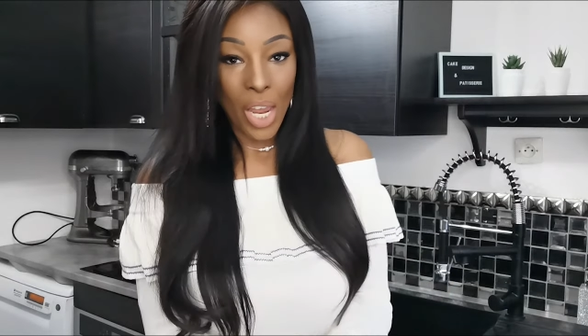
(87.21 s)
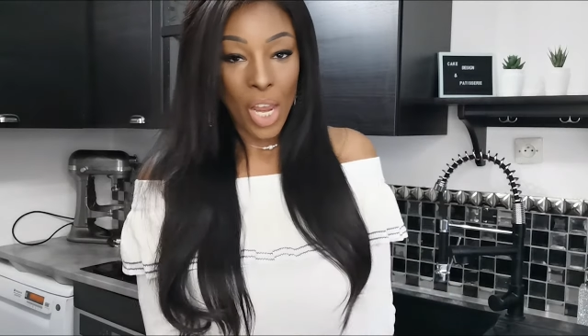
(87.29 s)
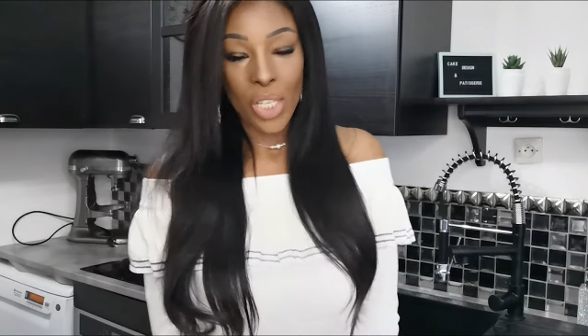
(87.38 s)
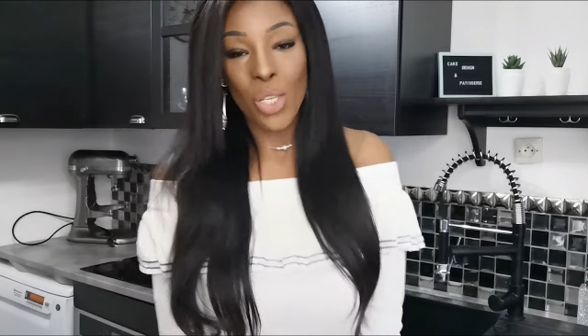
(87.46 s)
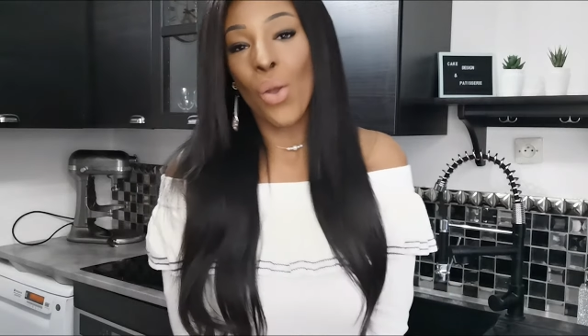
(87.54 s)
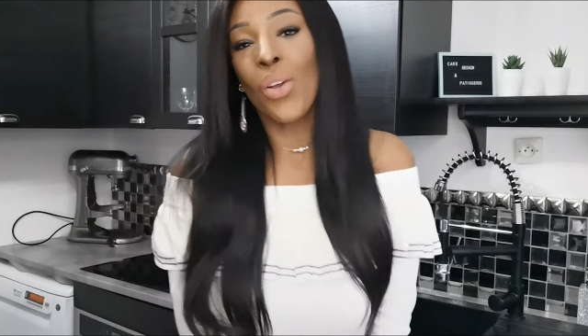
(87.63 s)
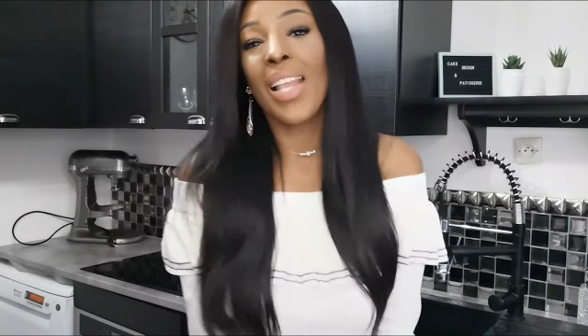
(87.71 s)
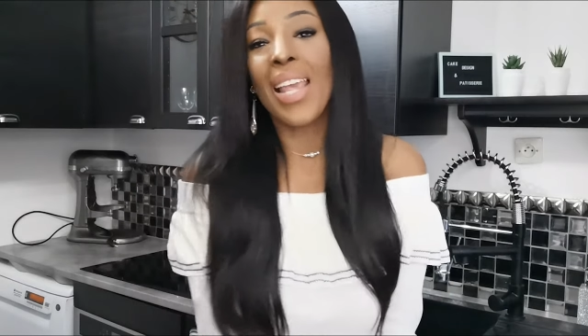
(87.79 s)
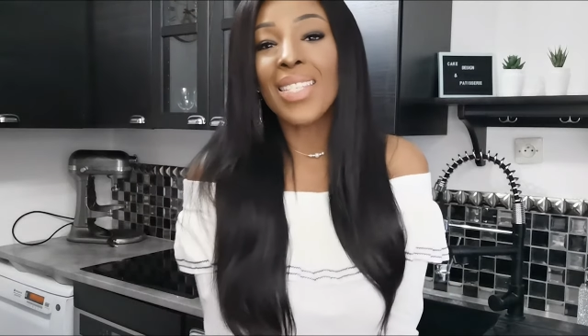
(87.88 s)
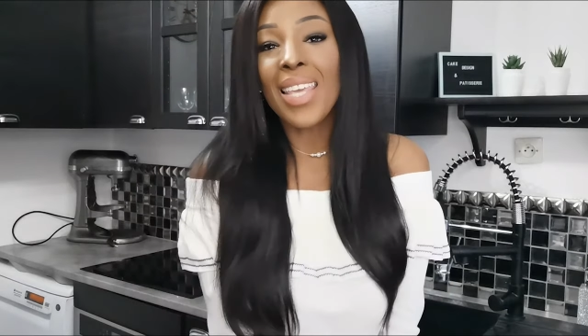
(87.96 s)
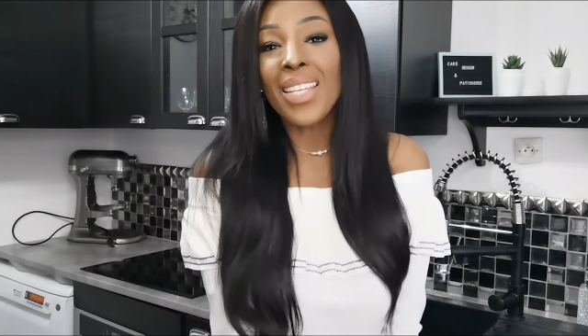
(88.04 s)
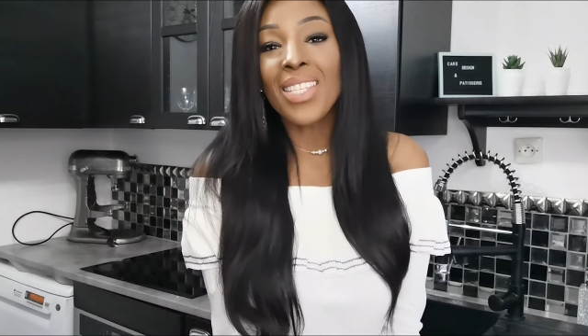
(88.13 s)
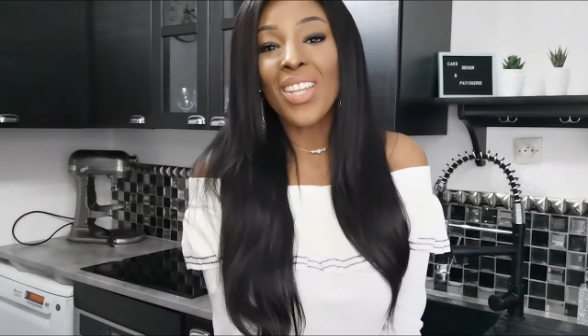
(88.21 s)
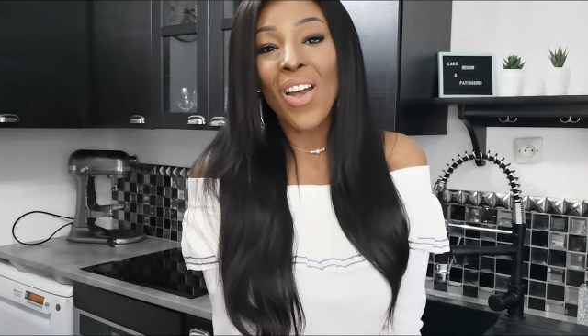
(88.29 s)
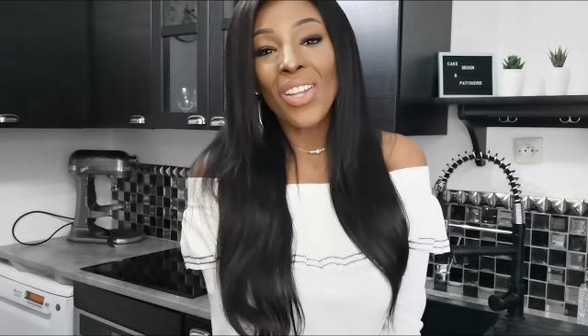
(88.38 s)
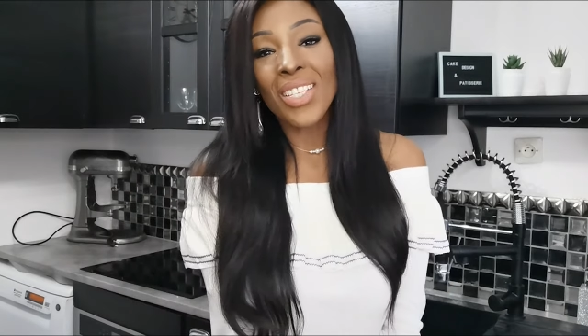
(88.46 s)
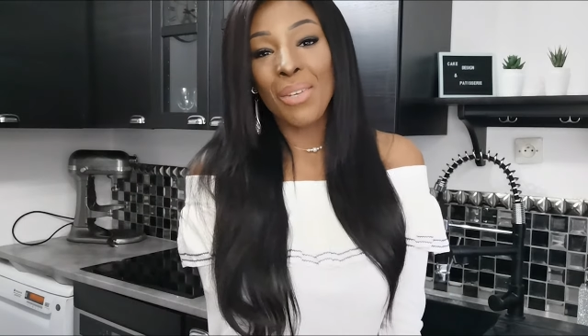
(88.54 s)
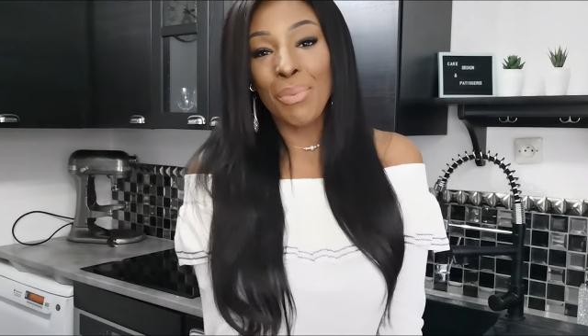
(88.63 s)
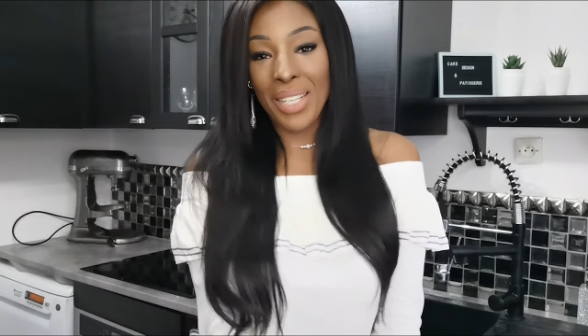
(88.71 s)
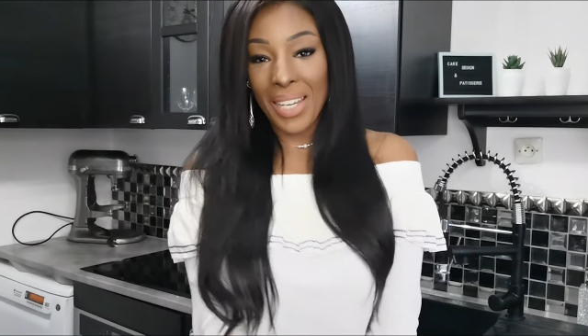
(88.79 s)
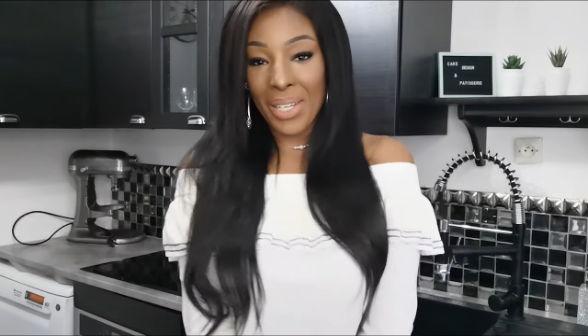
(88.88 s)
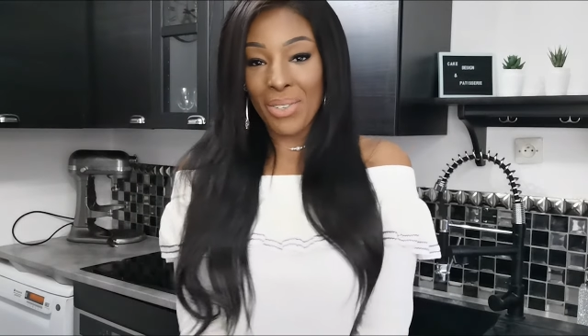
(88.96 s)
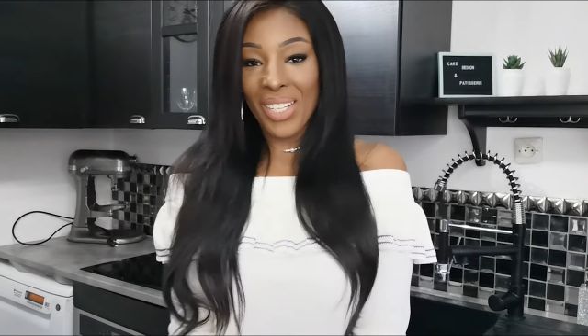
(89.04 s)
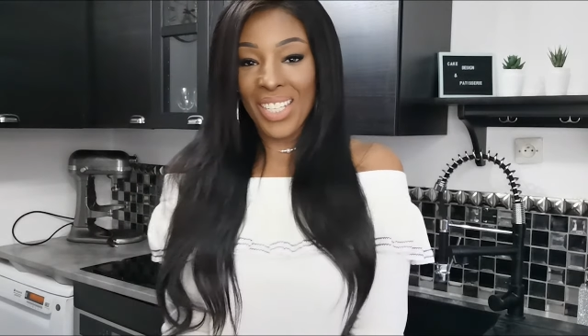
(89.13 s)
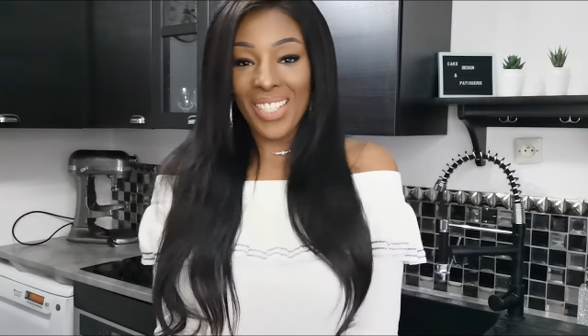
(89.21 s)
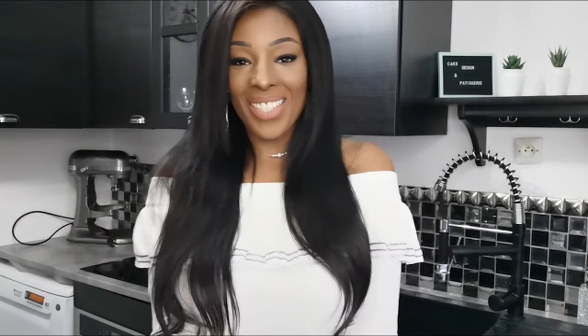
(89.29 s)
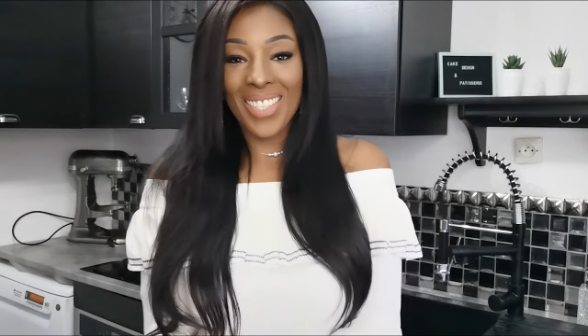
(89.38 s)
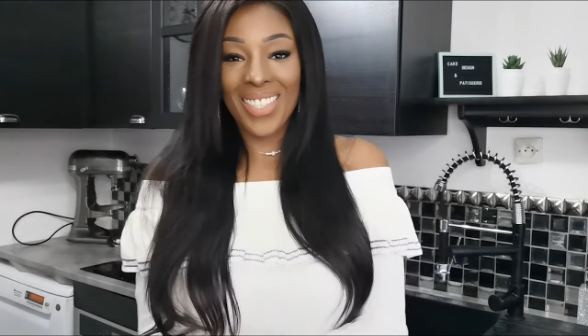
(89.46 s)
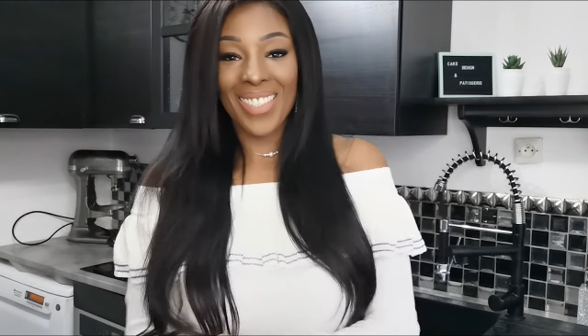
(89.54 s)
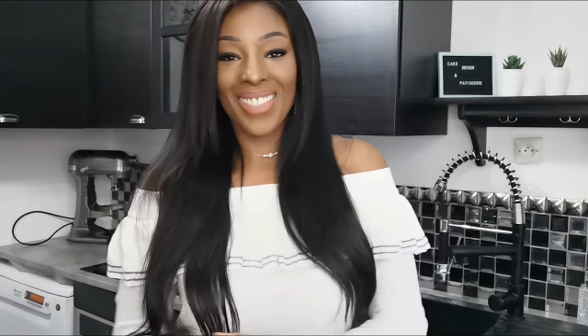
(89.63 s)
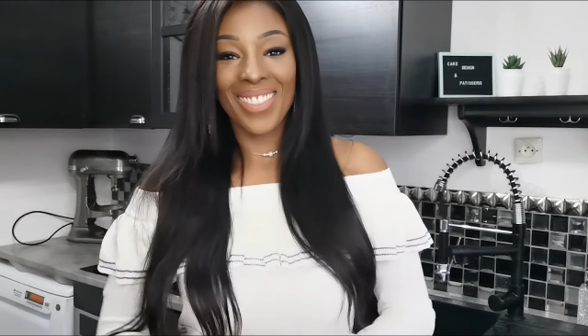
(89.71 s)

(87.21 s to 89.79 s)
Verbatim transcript: So let's get started with the ingredients.